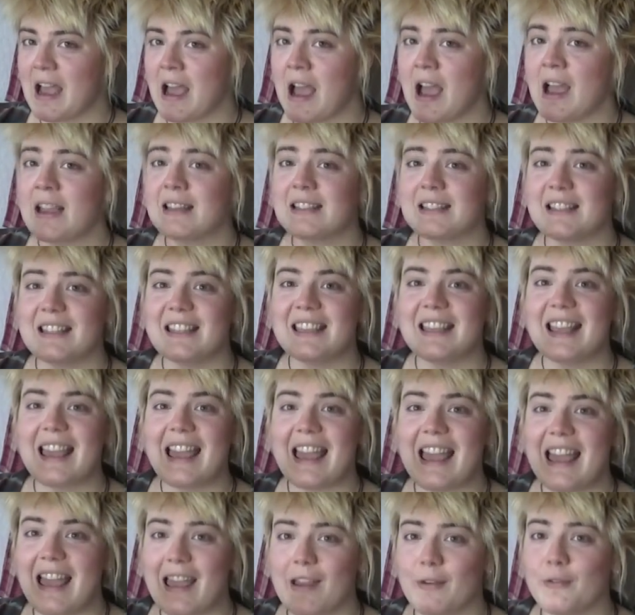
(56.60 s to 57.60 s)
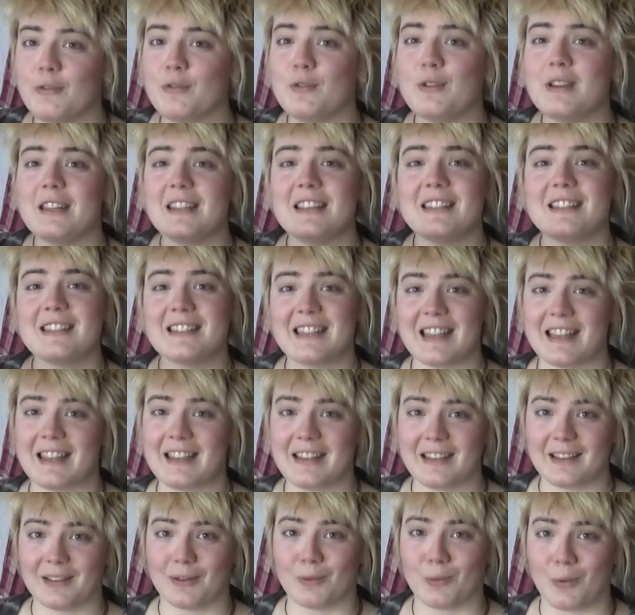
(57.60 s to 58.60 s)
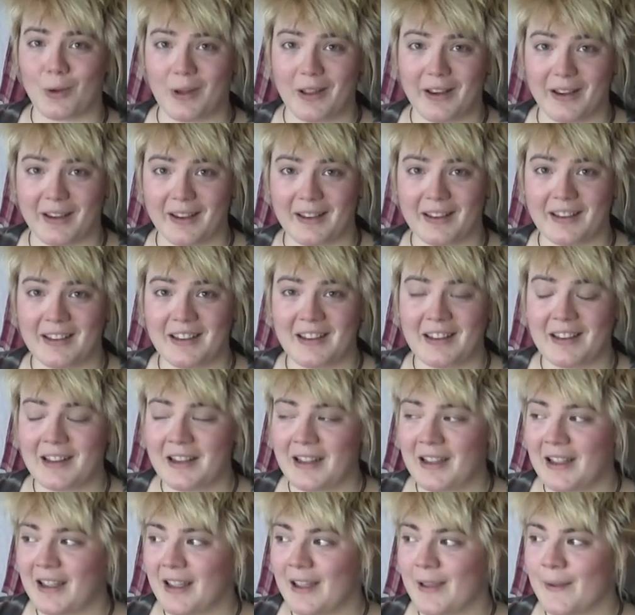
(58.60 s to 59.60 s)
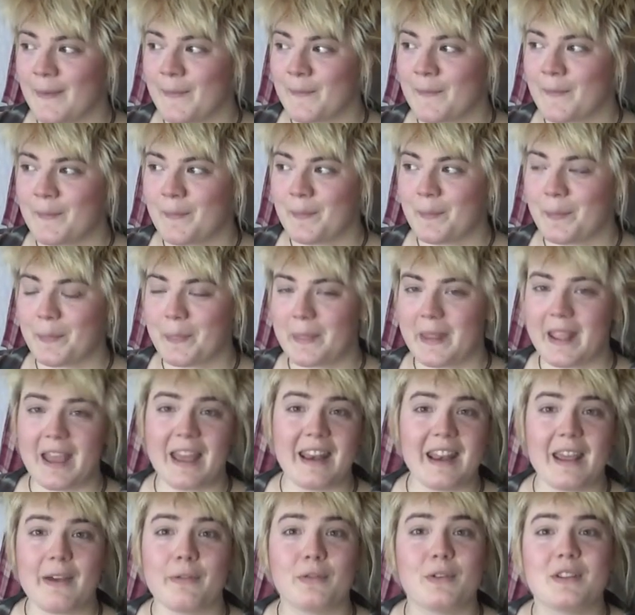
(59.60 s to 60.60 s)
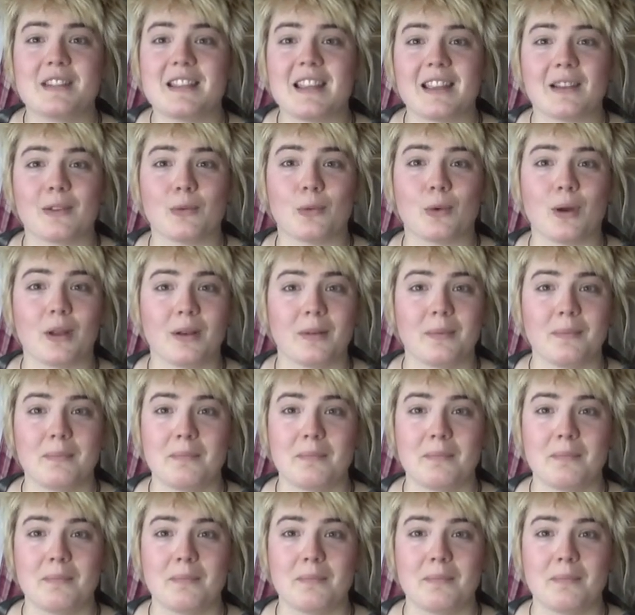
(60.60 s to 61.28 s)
I see every single one and every single one